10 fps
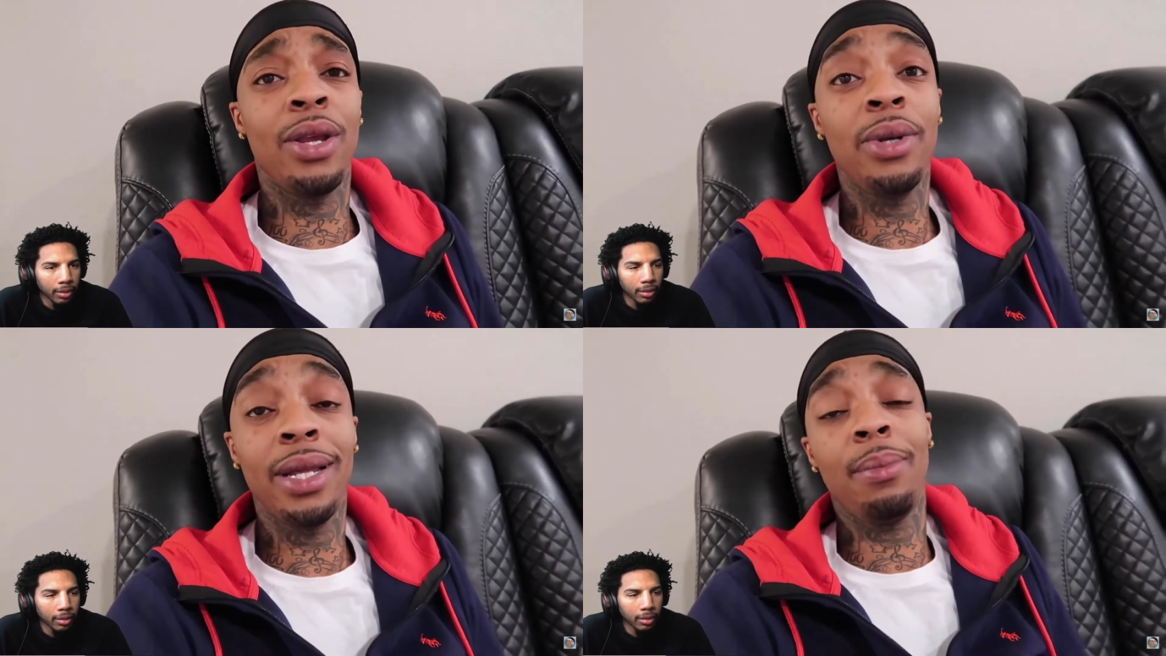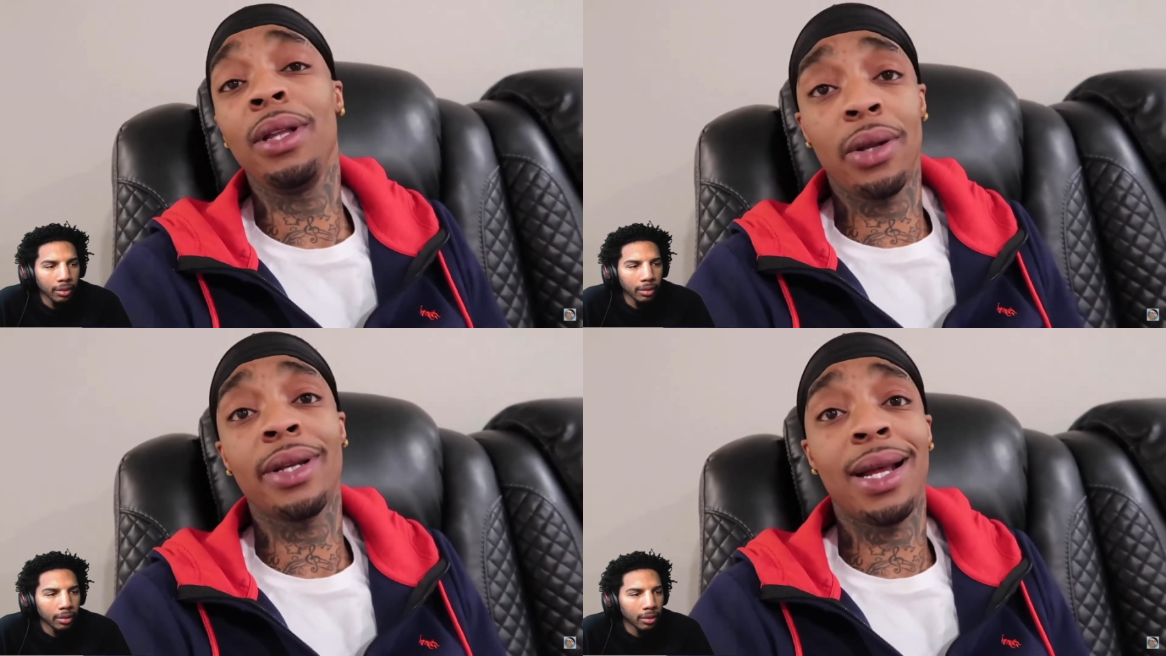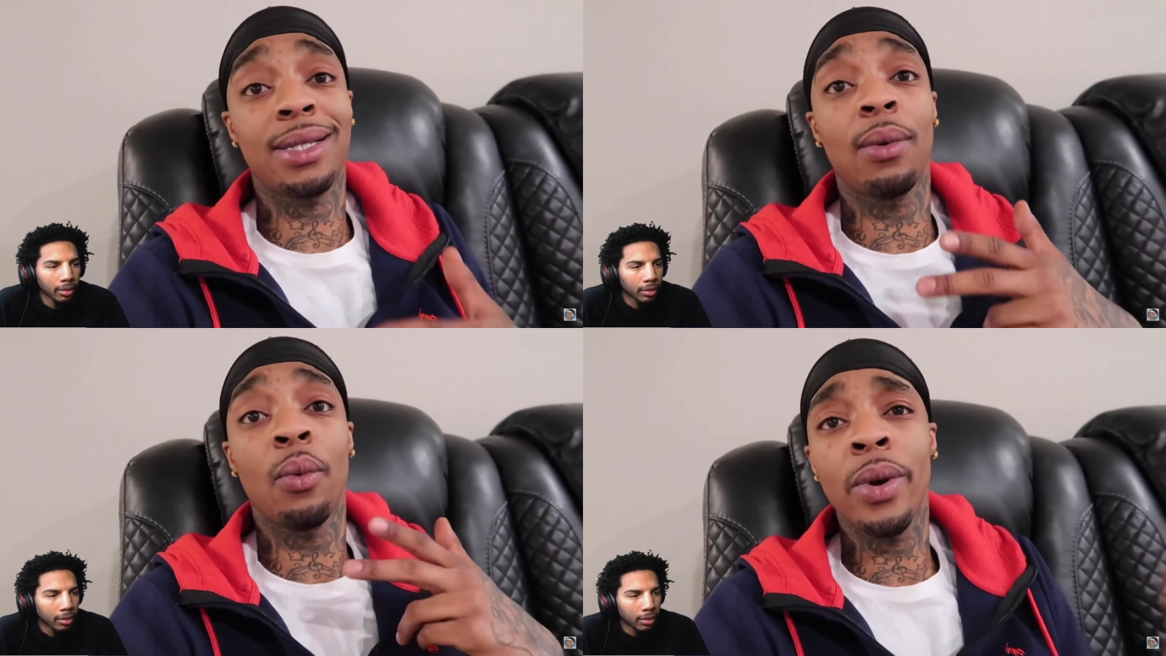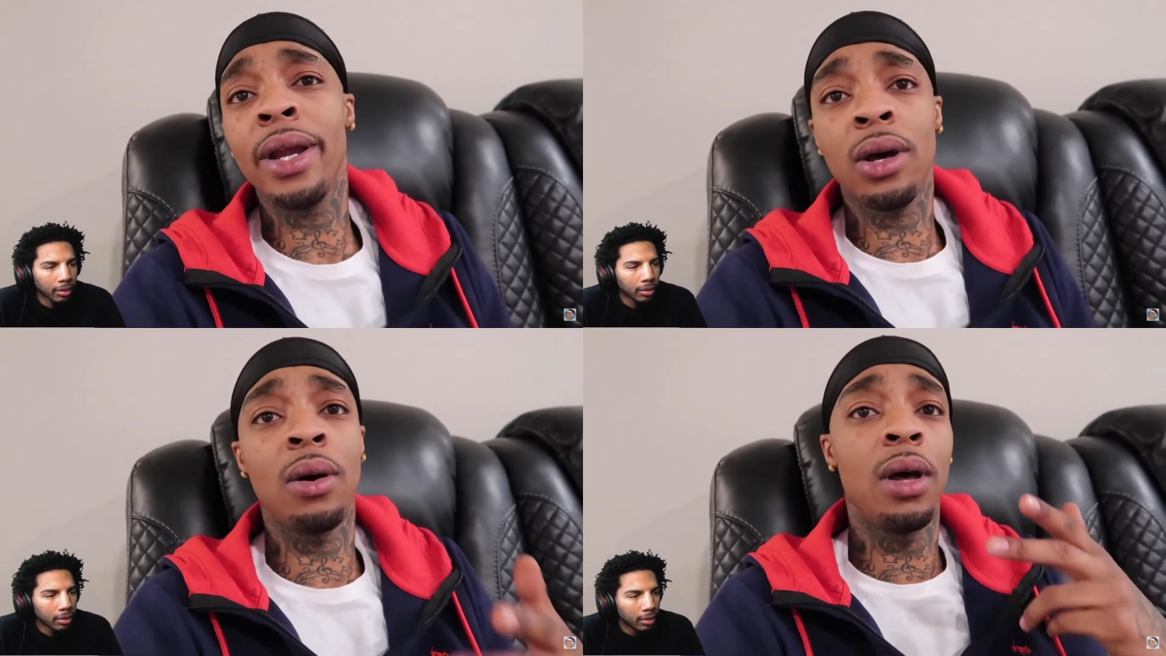Speaker 1: when you need to be looking at some
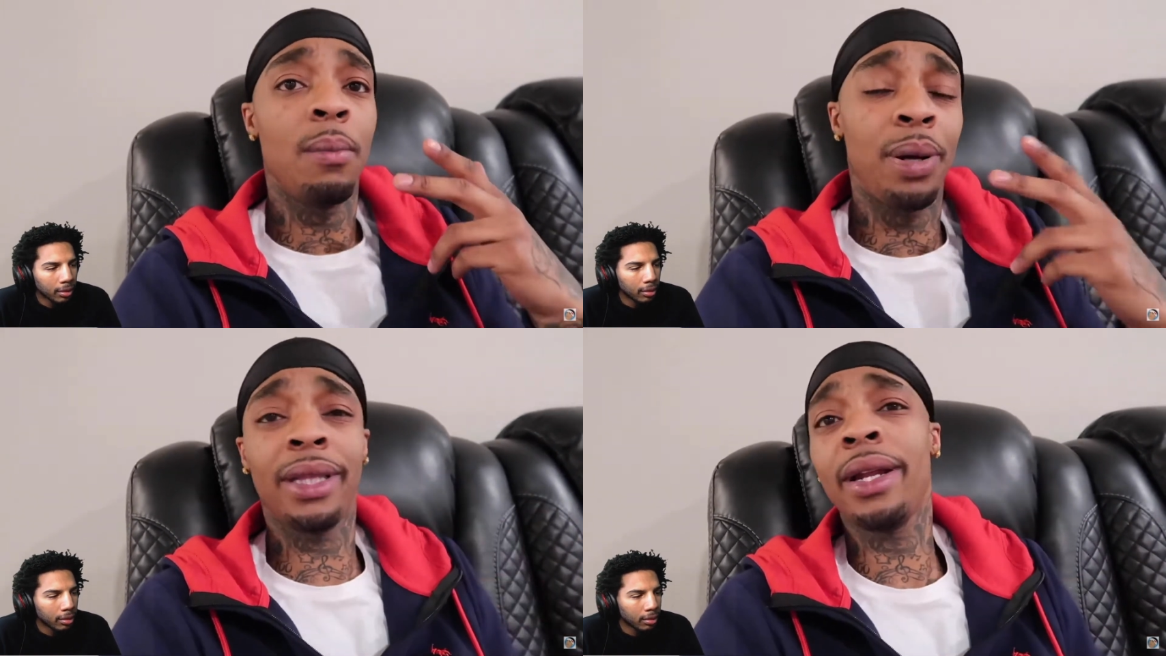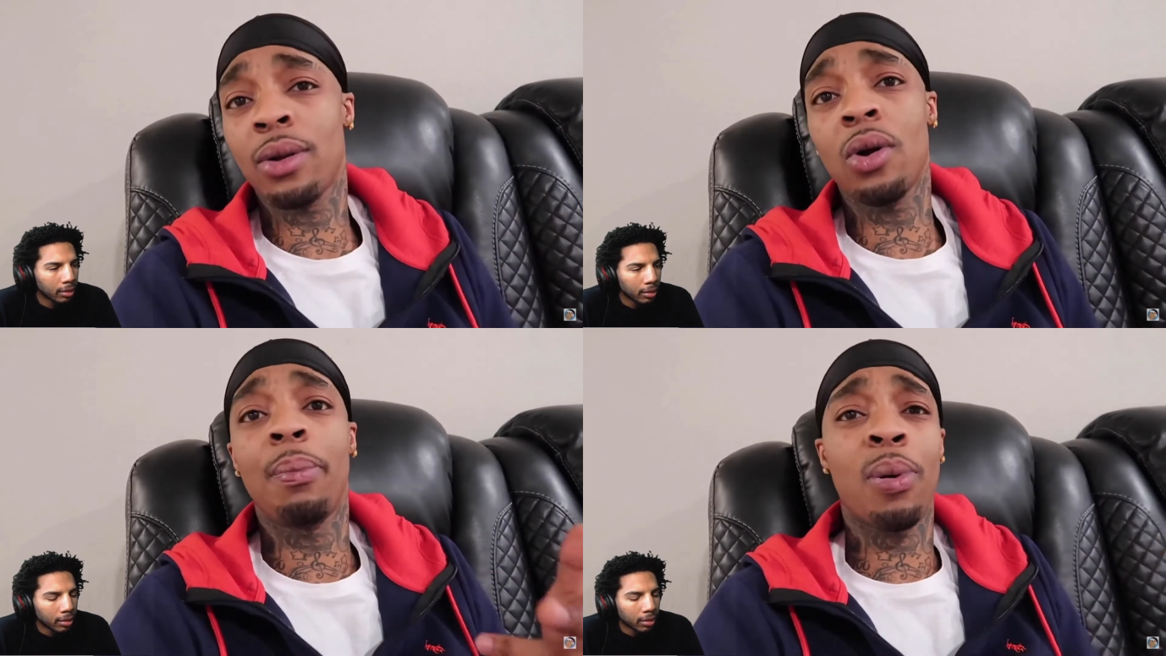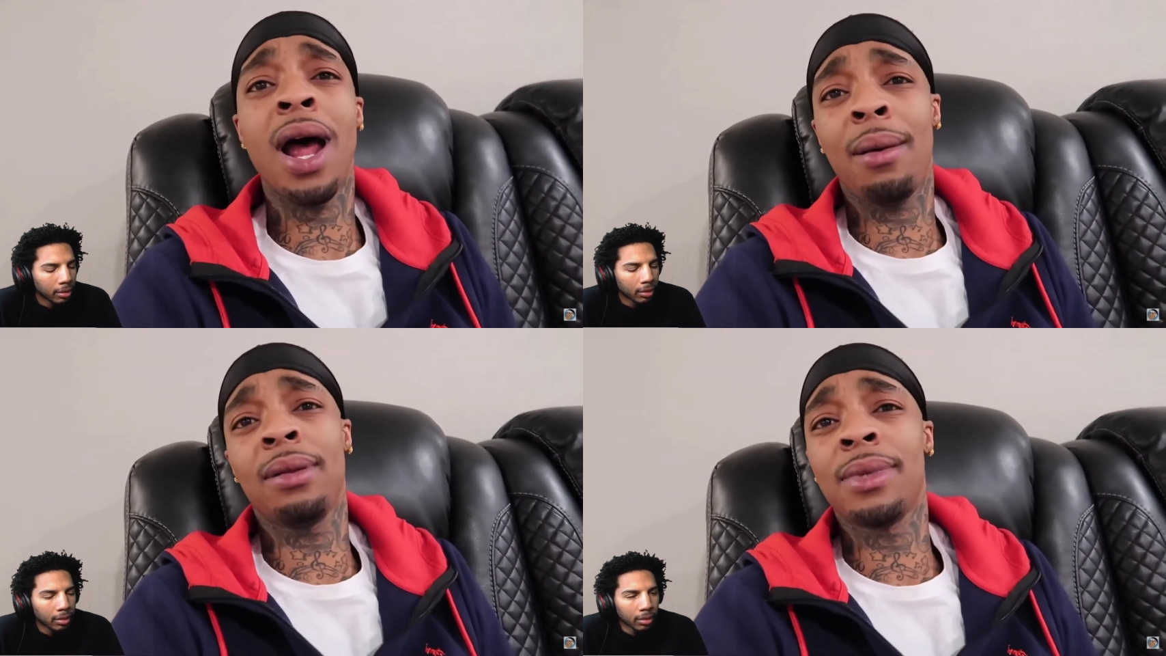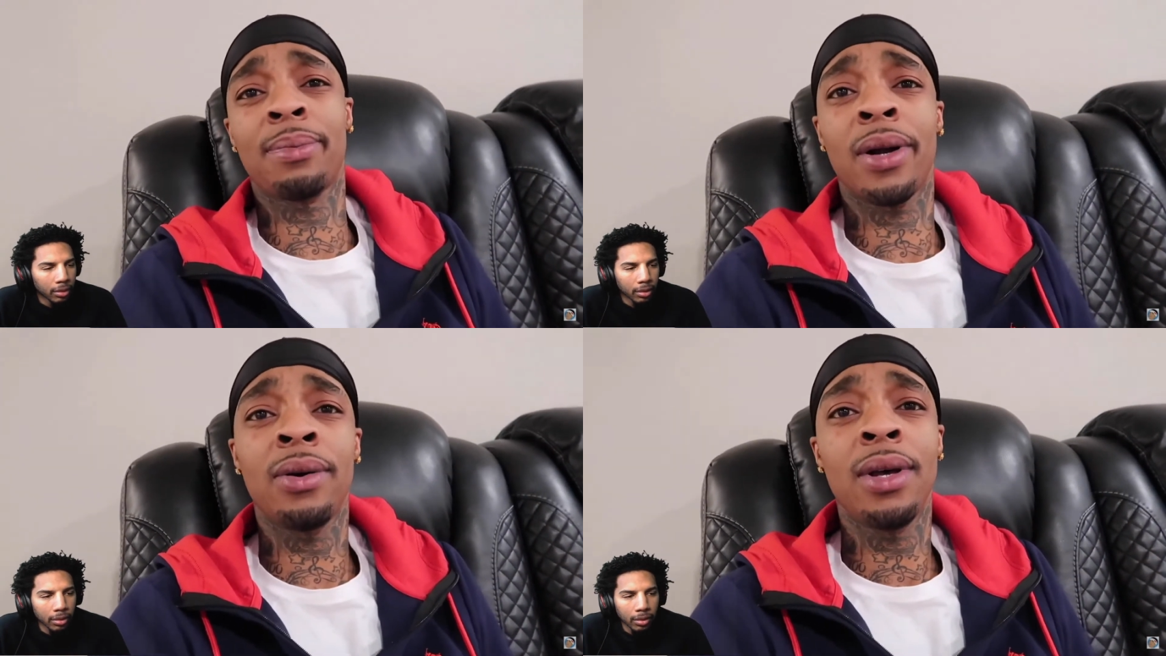real political problems,
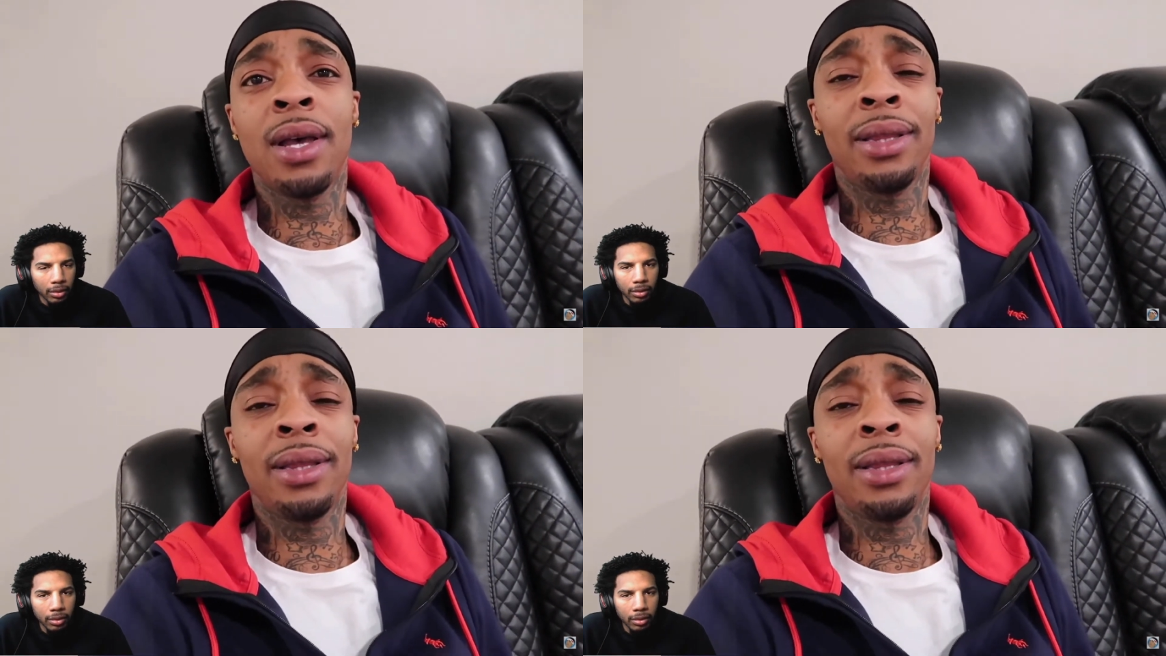bro.